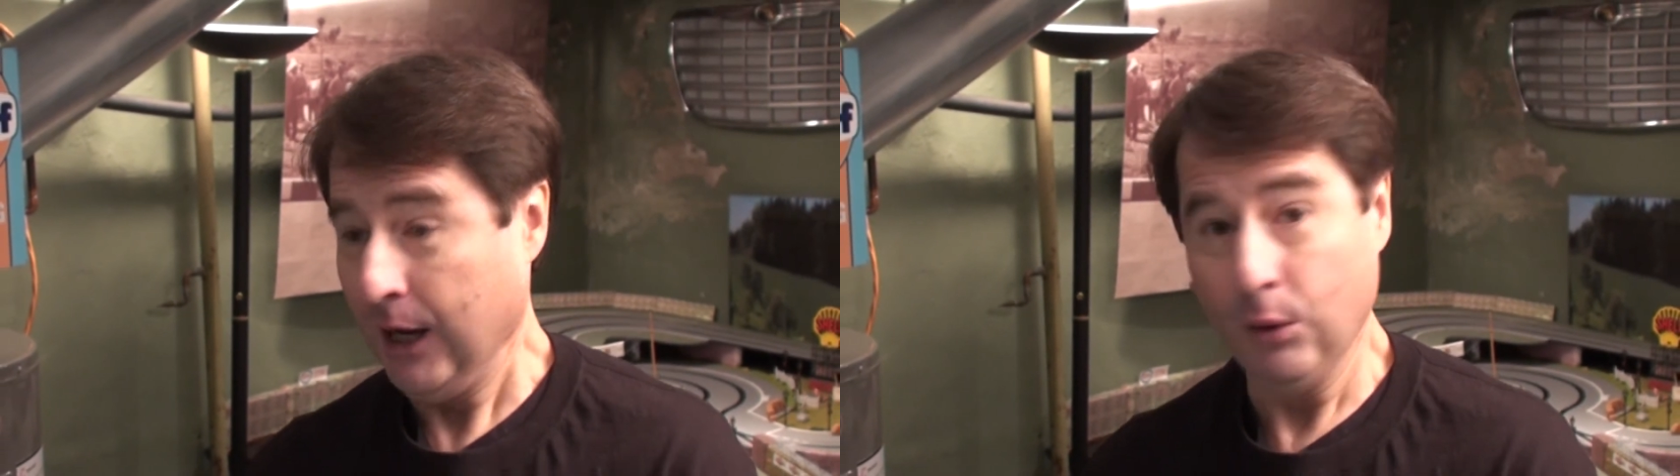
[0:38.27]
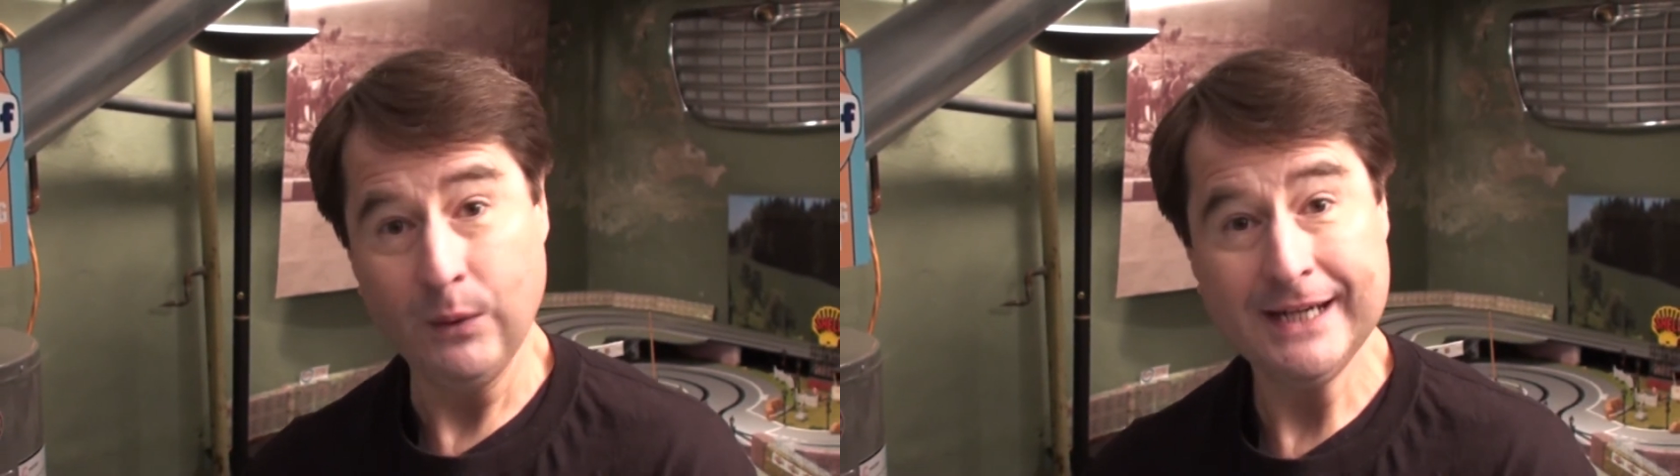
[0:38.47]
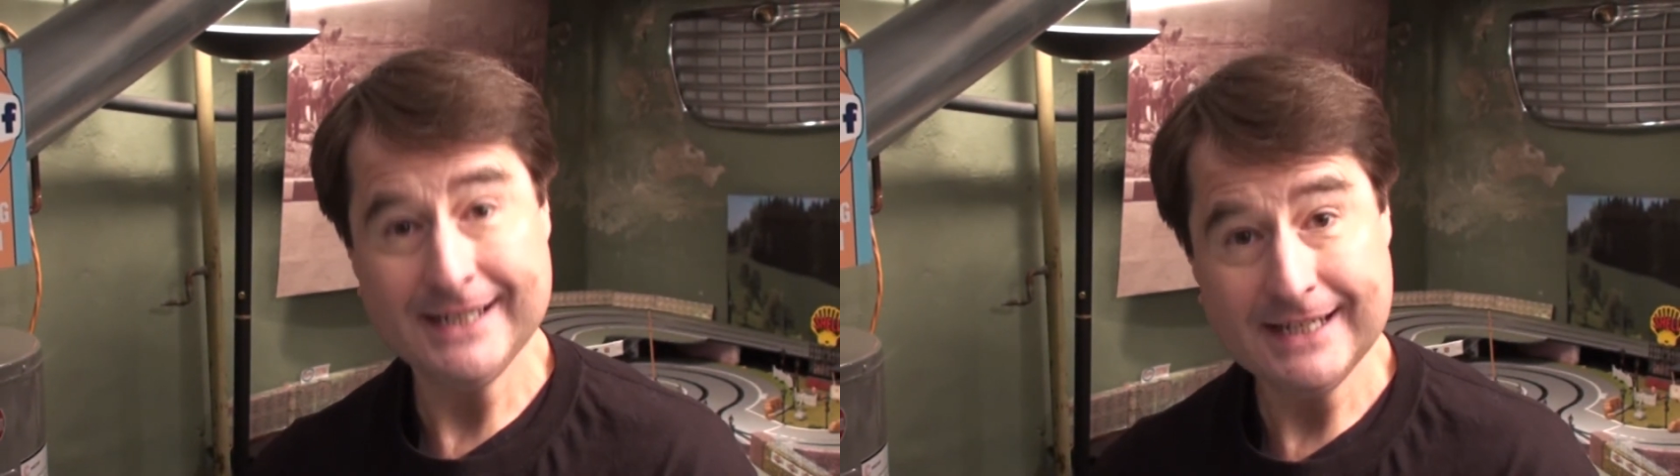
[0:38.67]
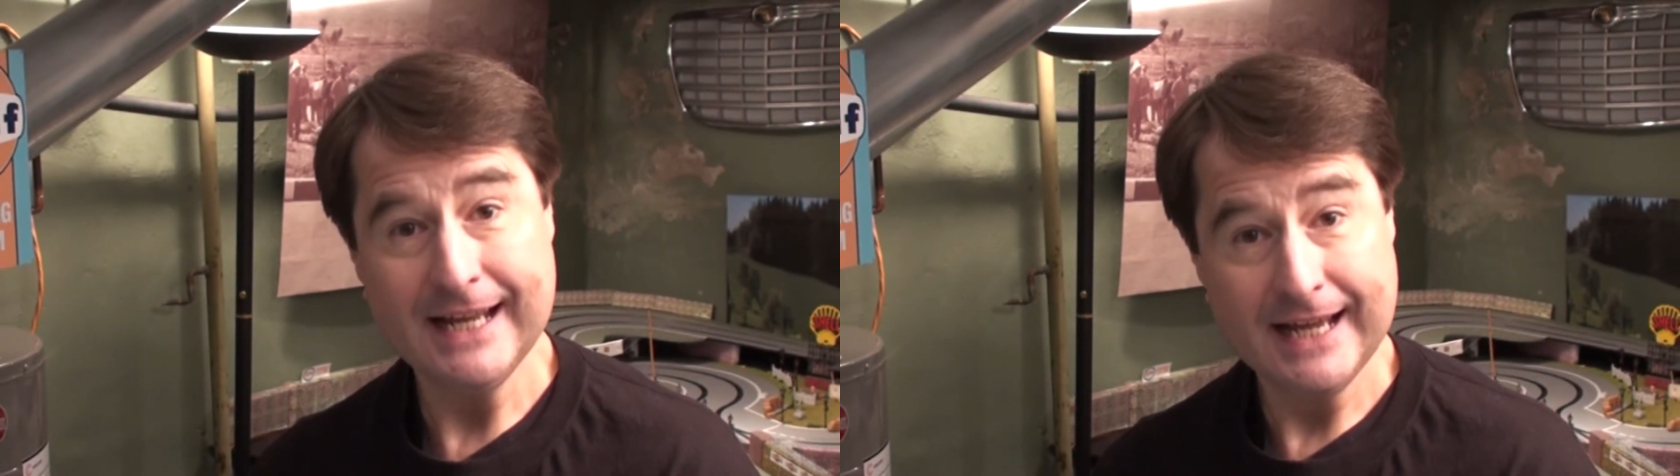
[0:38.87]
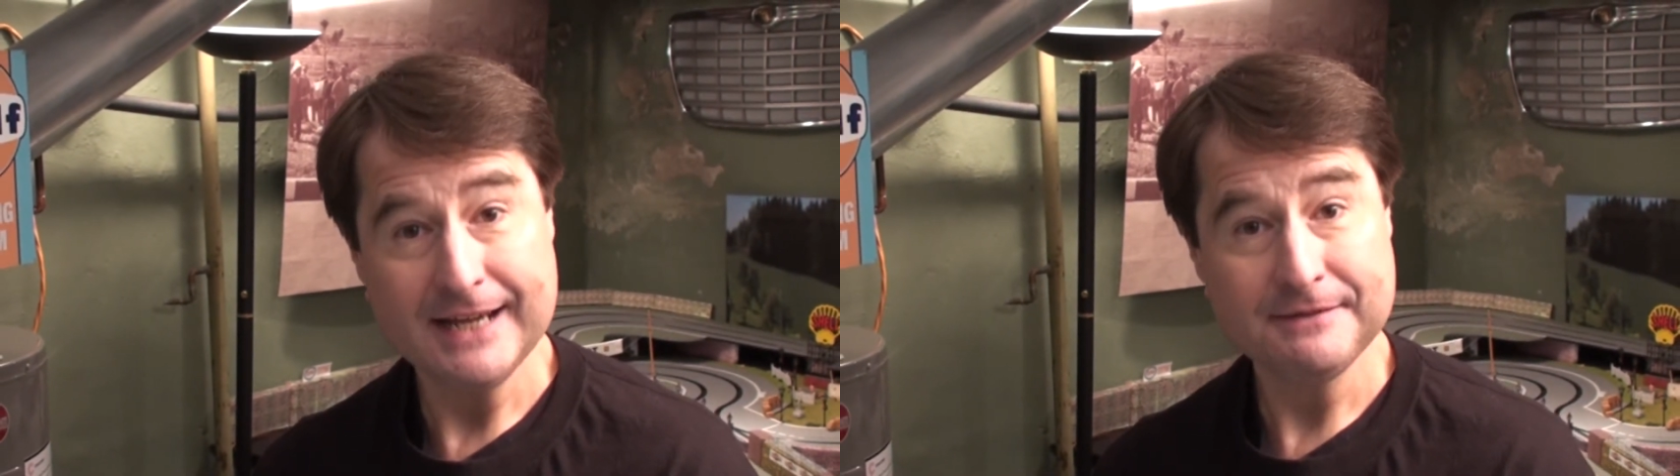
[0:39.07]
We did
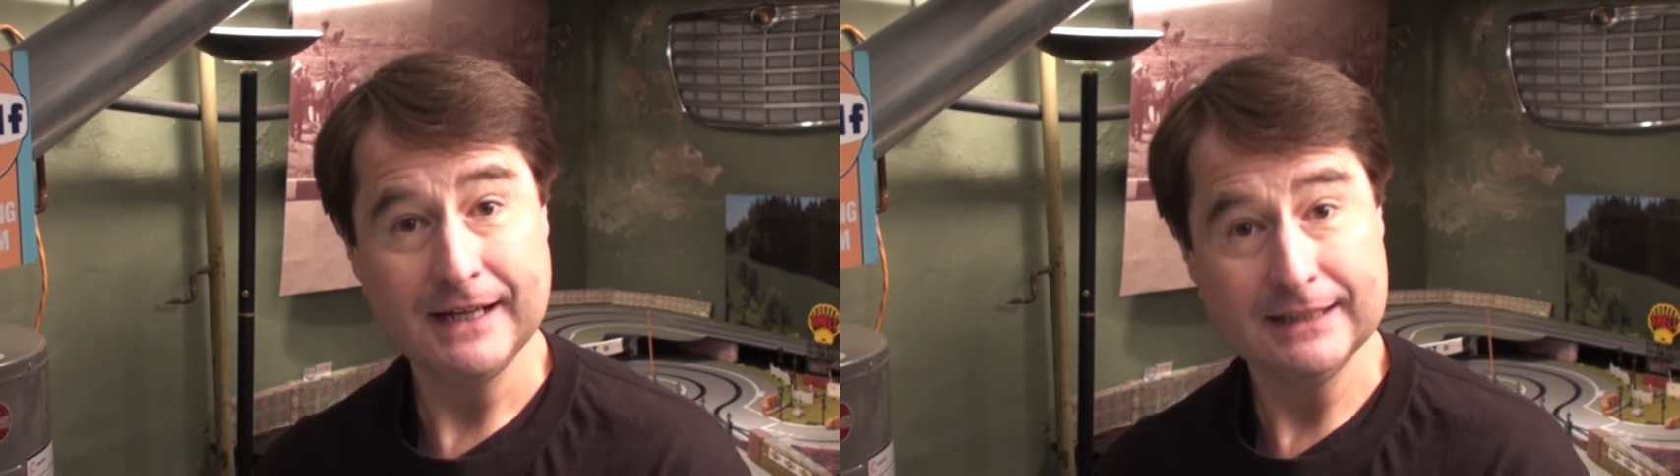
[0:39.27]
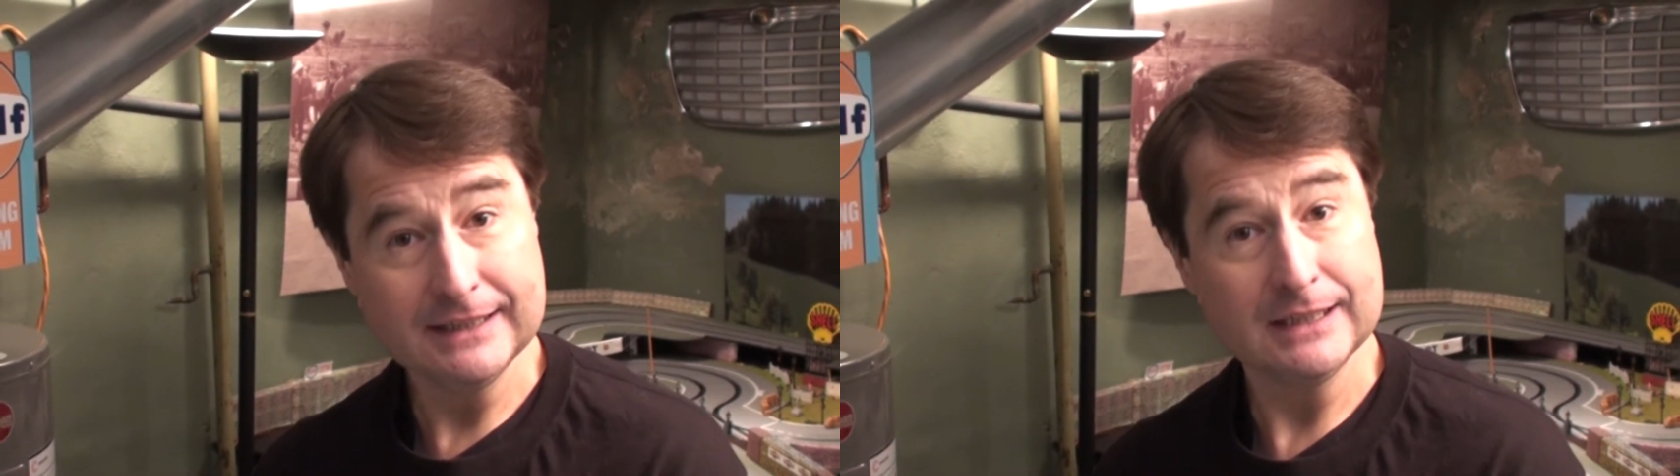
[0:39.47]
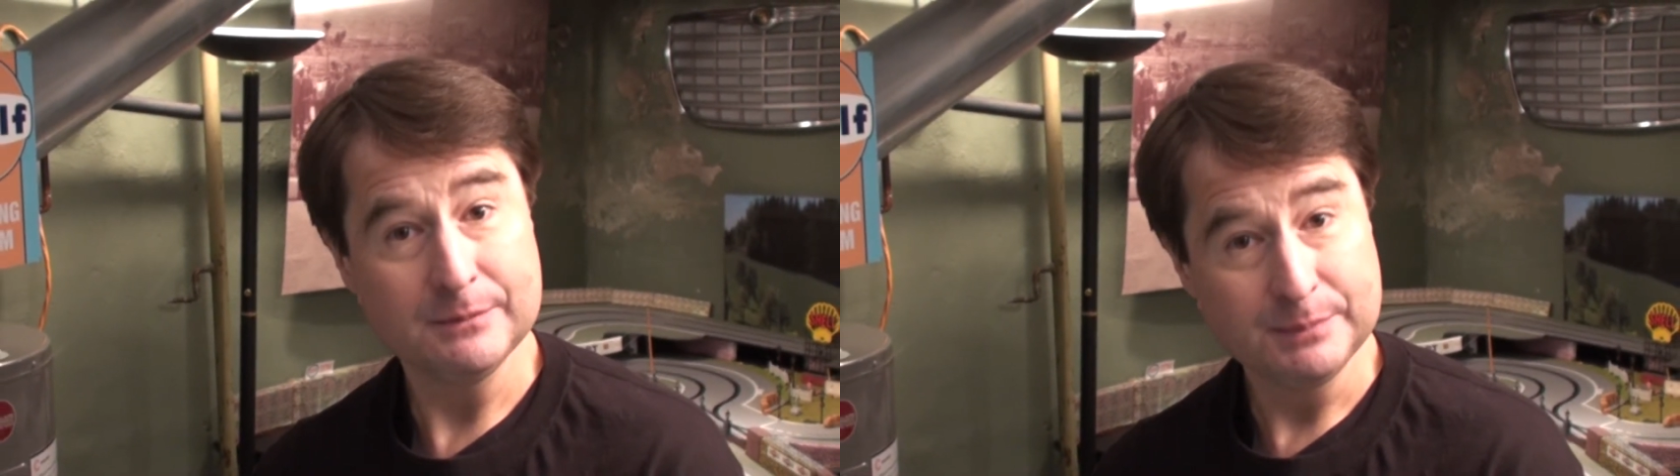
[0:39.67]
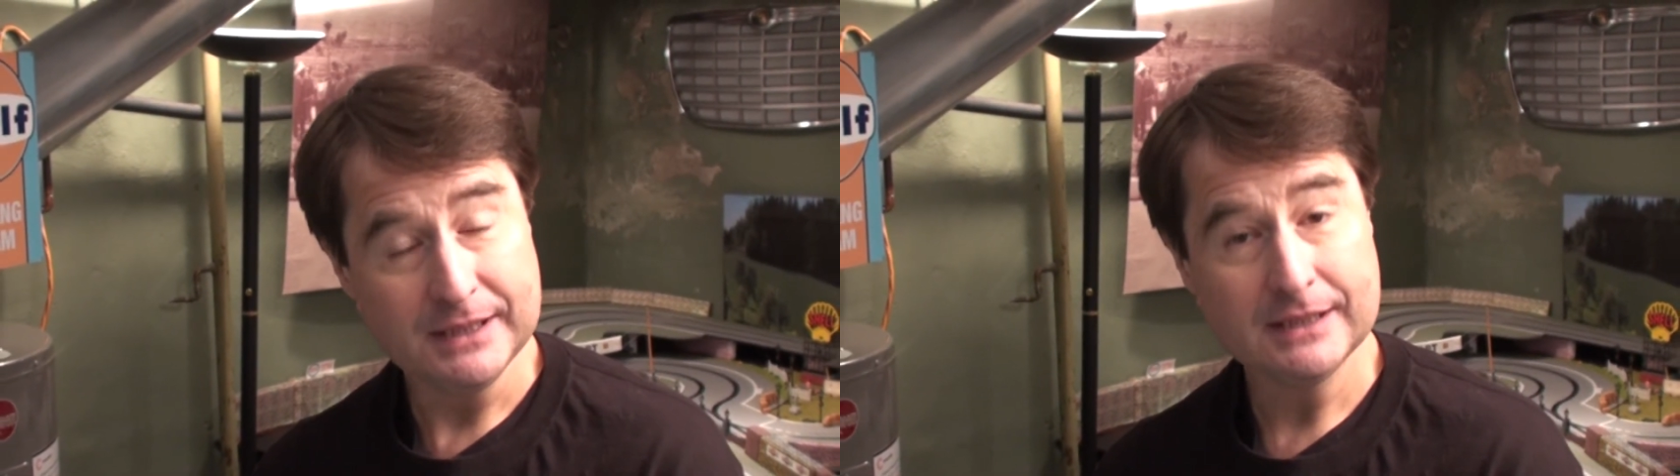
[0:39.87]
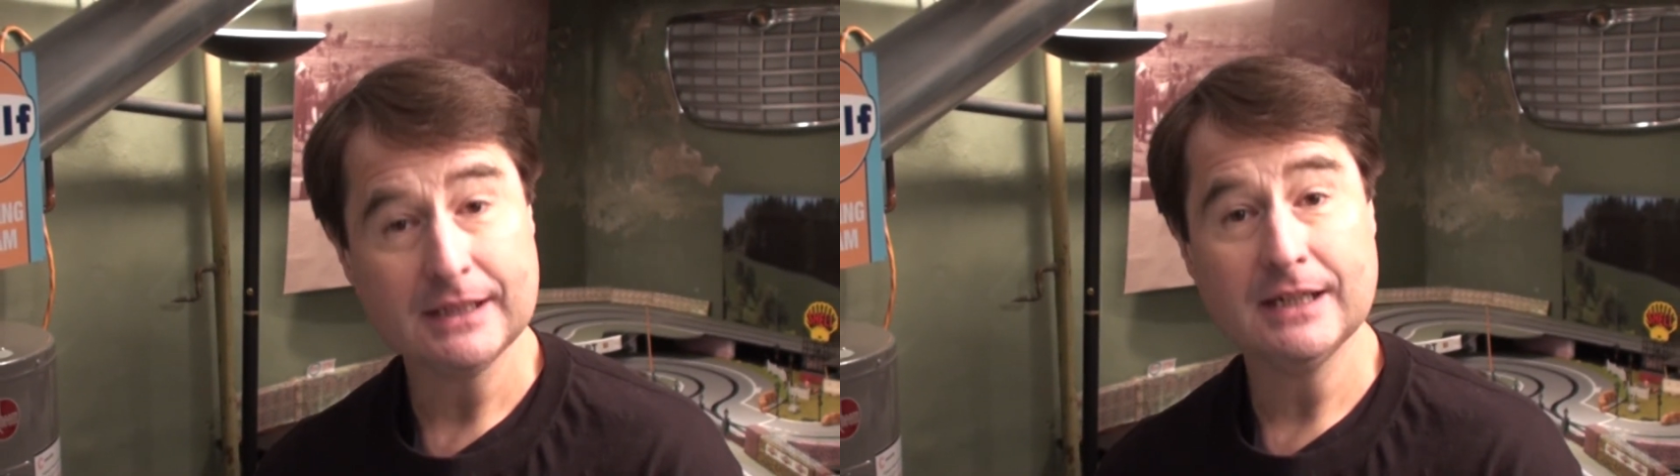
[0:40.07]
have a little
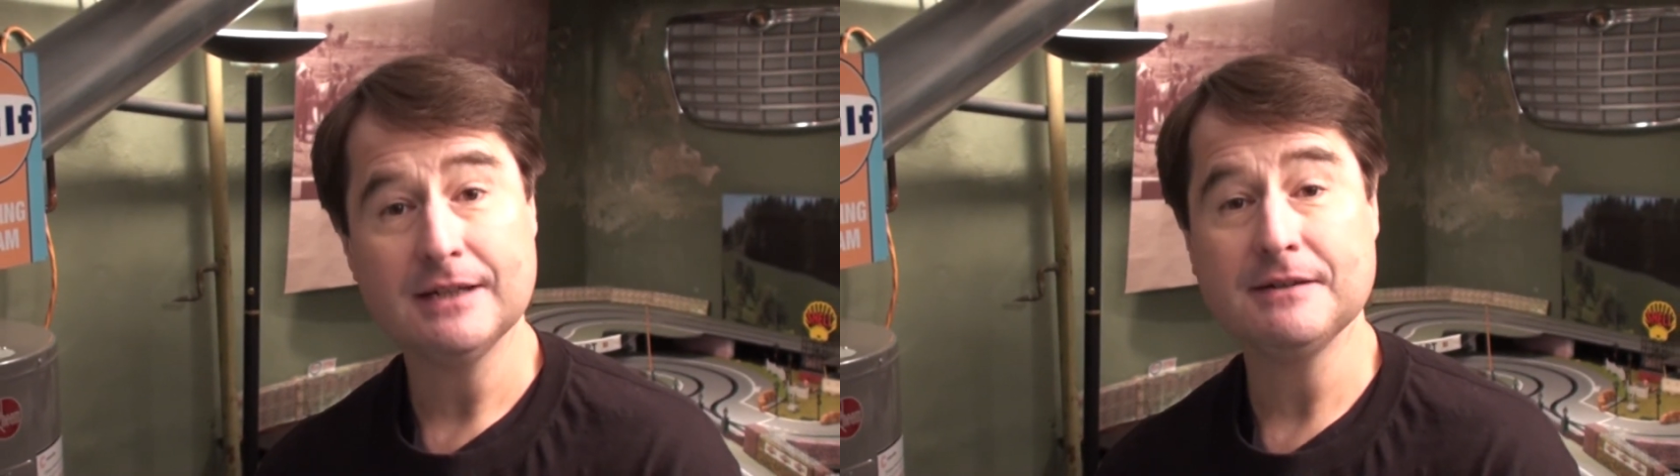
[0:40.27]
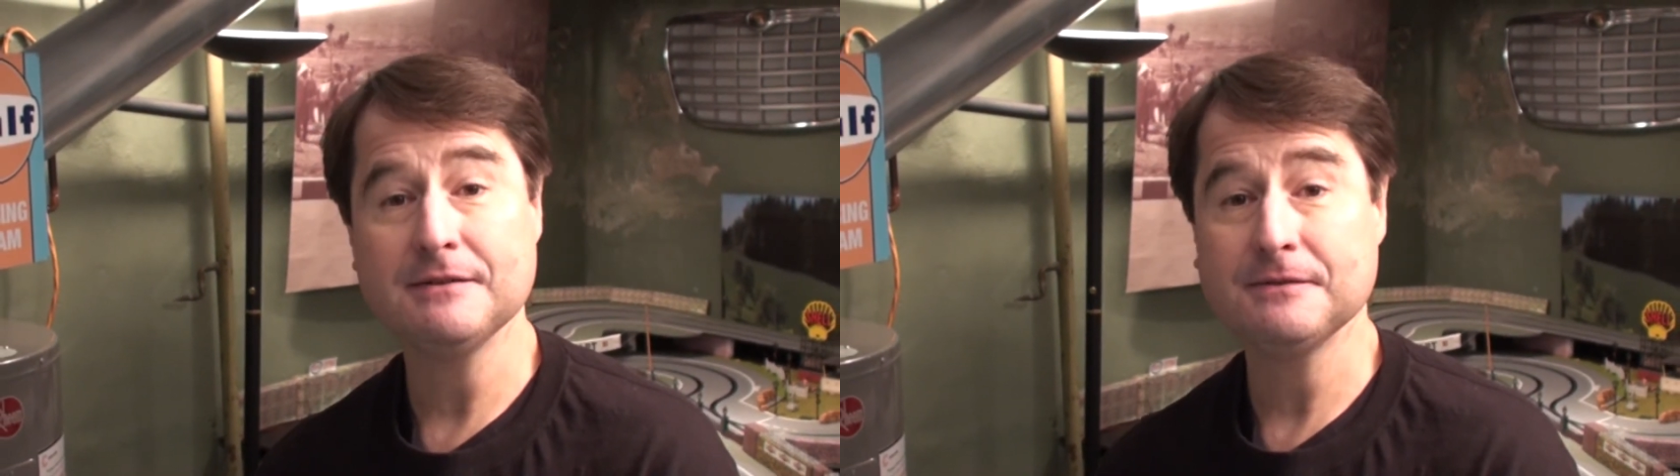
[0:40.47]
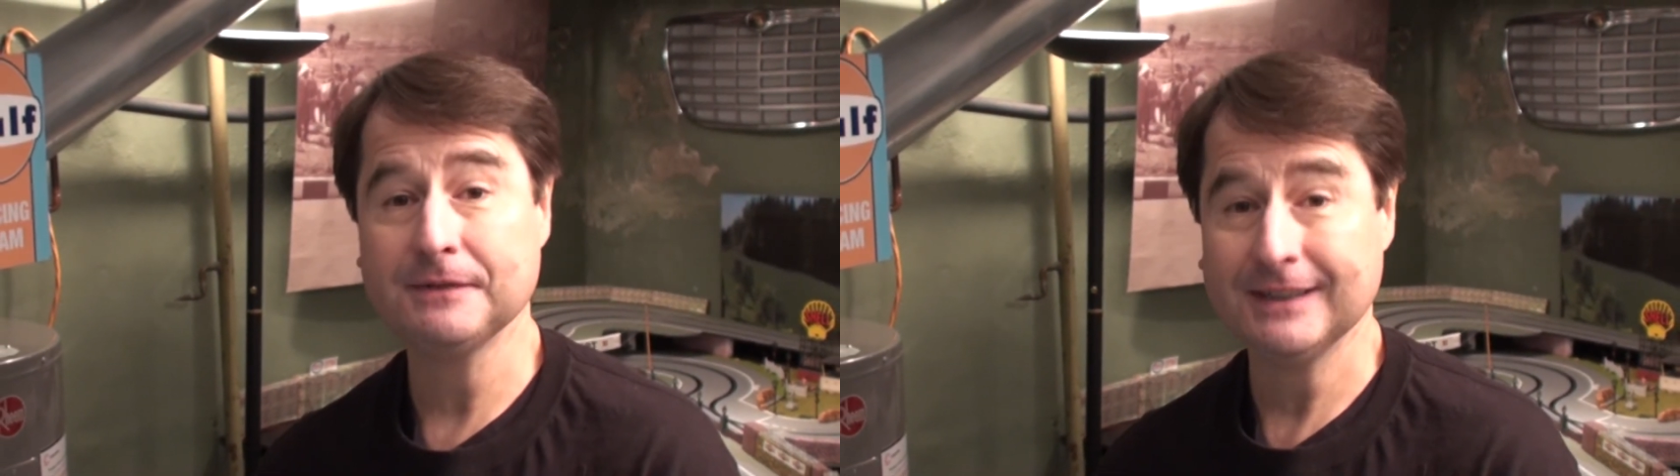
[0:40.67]
bit of